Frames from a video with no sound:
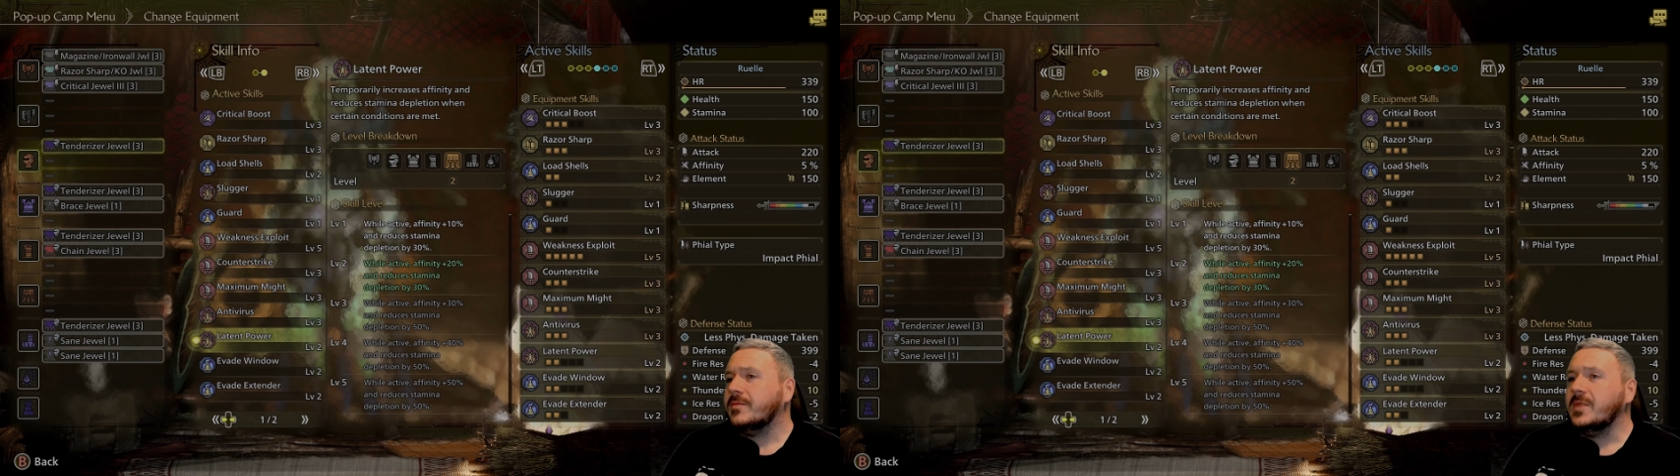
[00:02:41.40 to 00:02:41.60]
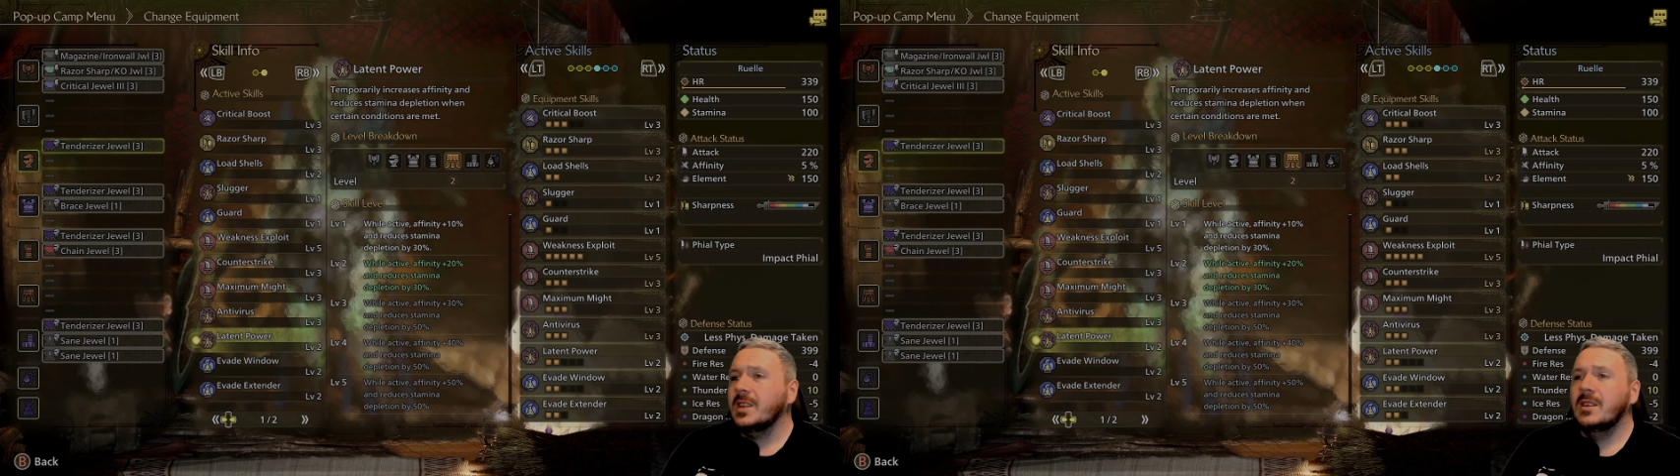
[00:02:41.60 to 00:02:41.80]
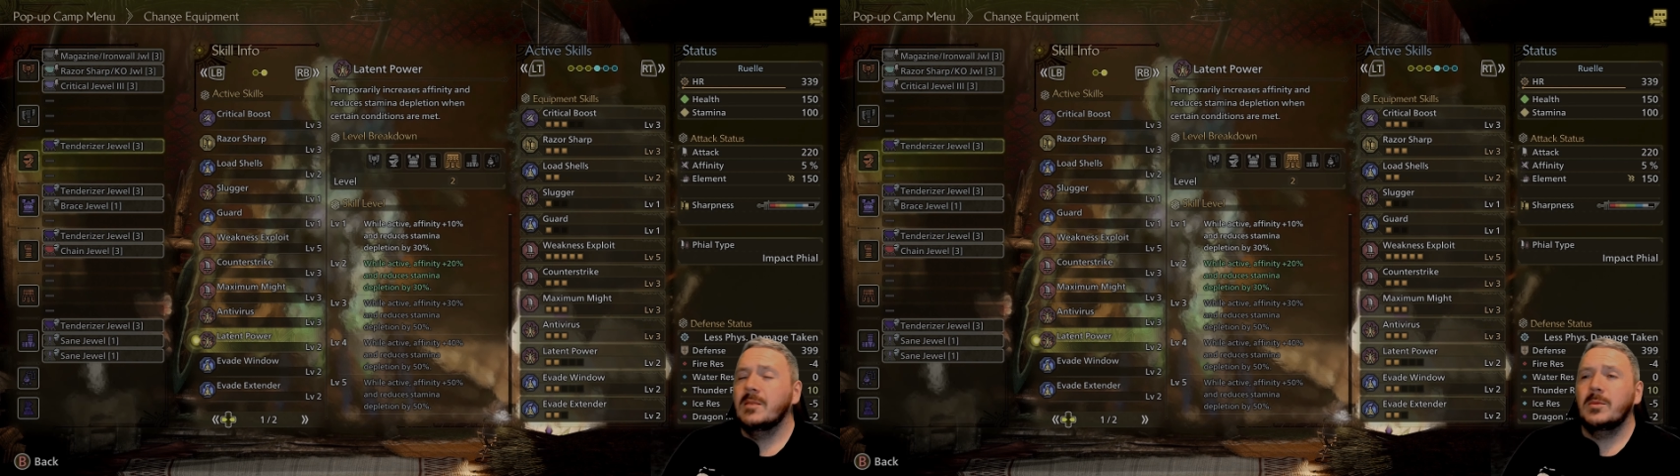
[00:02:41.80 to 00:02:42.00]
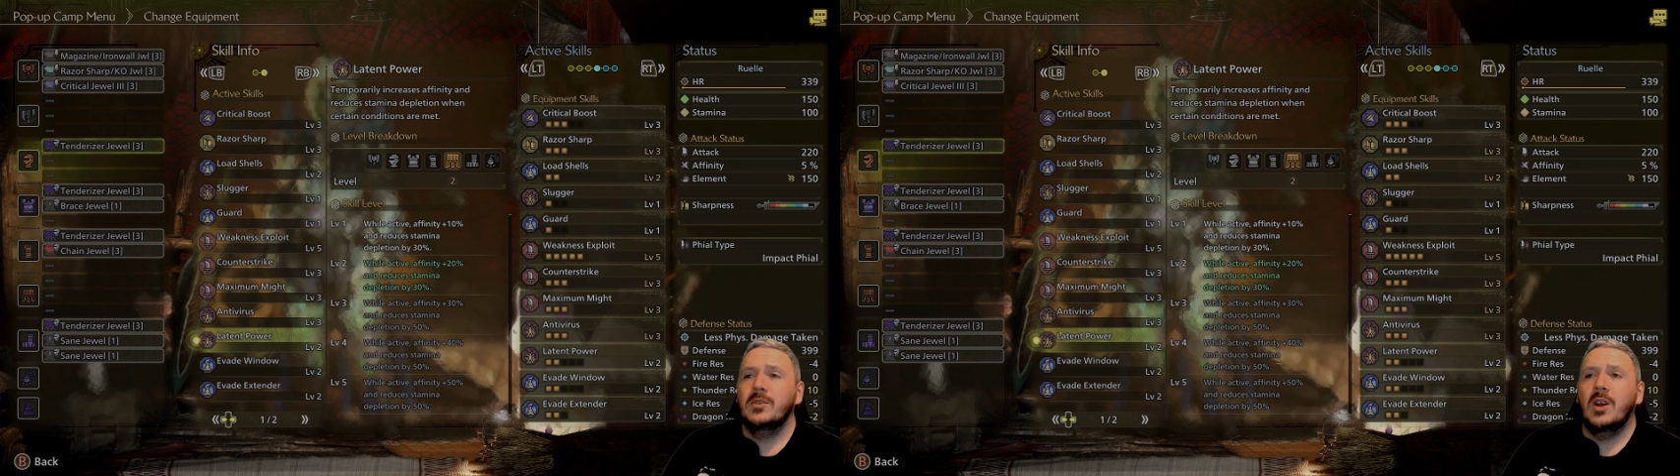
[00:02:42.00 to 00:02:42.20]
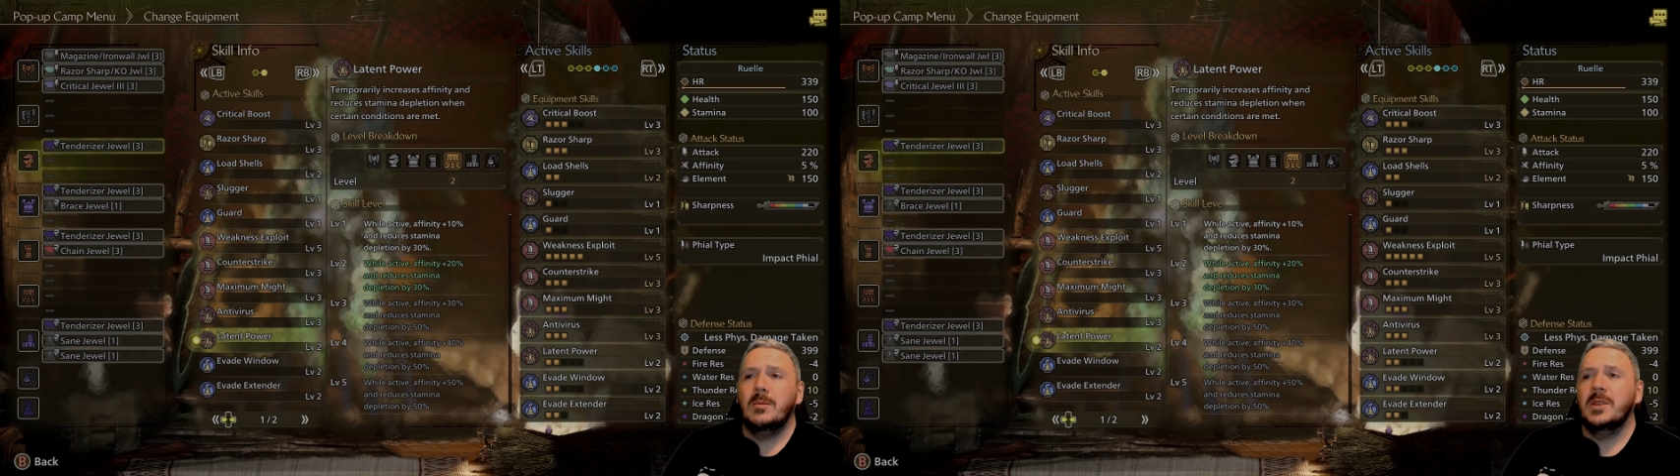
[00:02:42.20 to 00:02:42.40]

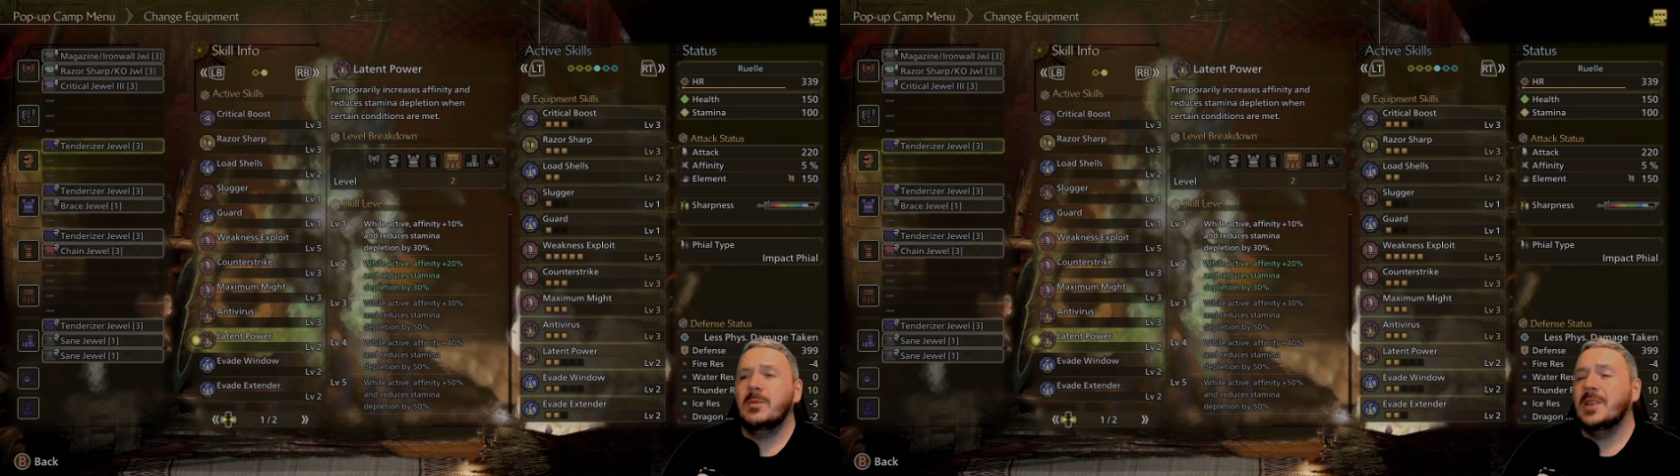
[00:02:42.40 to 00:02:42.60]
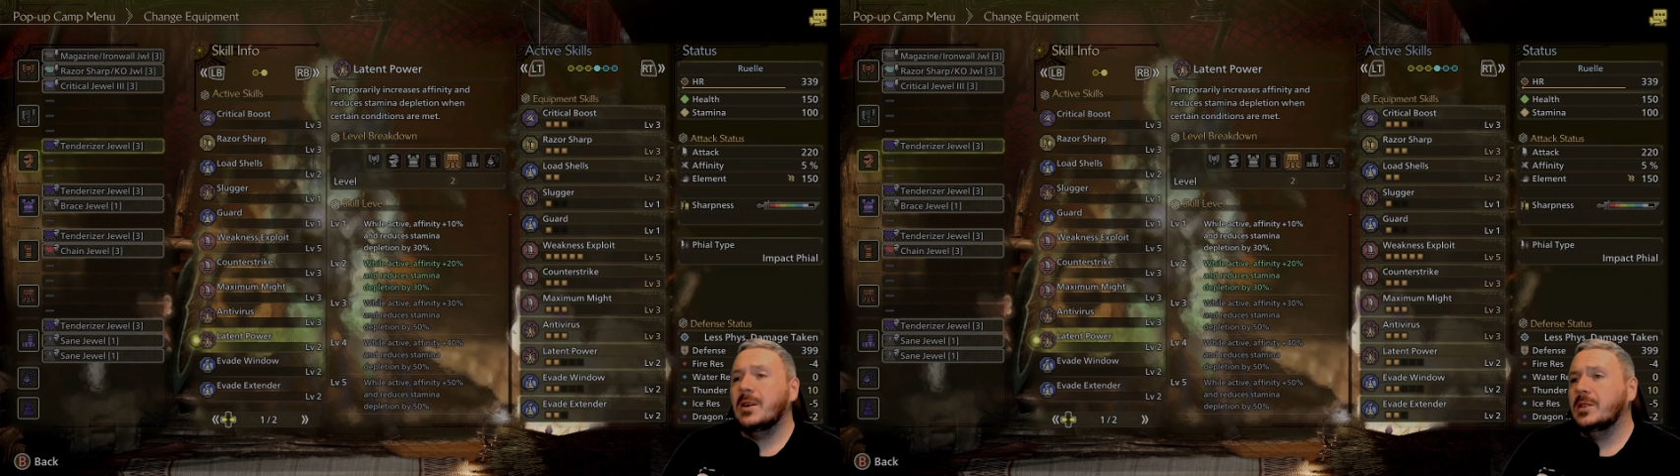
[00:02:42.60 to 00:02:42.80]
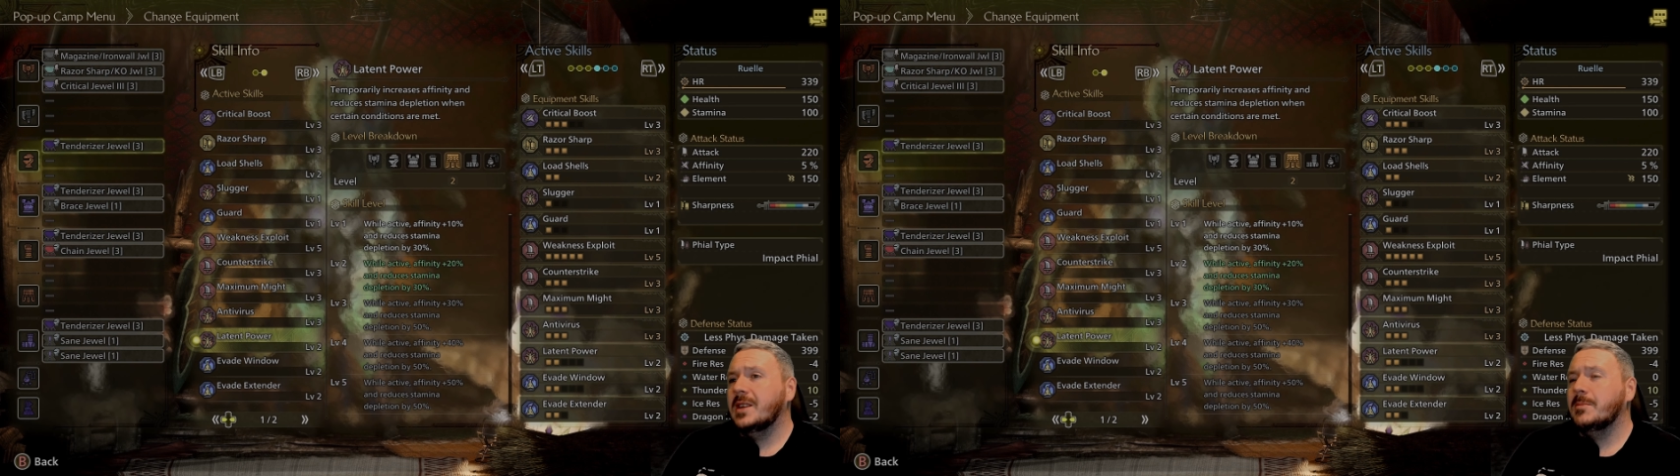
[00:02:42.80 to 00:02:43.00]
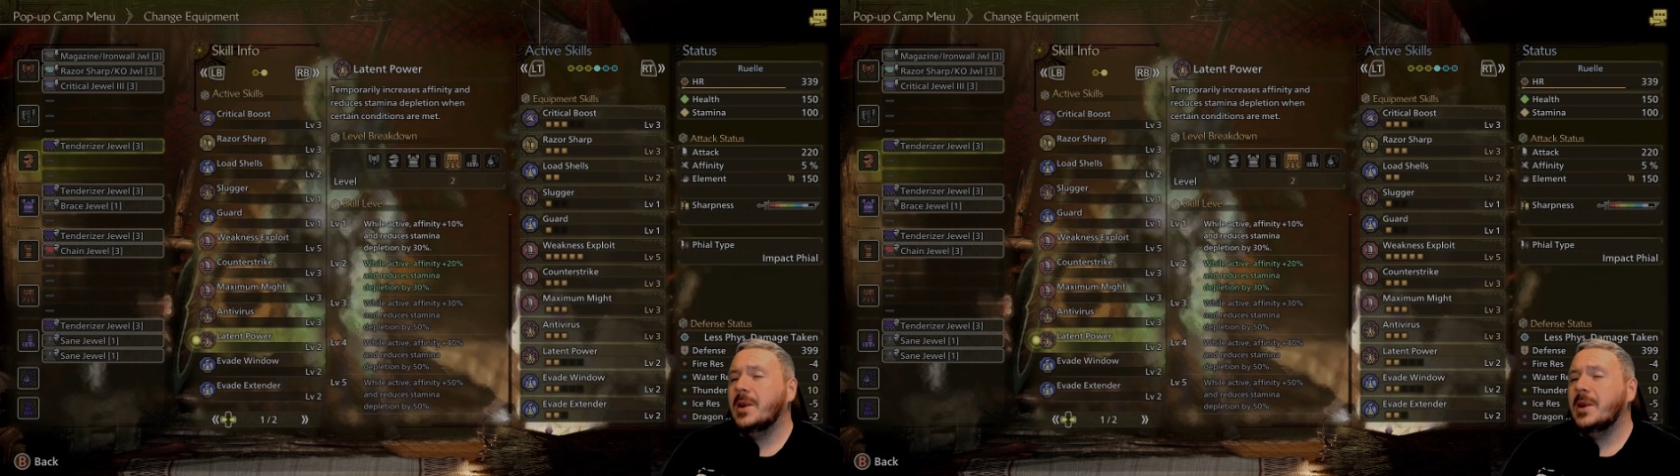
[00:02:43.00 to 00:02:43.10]
Normally, without latent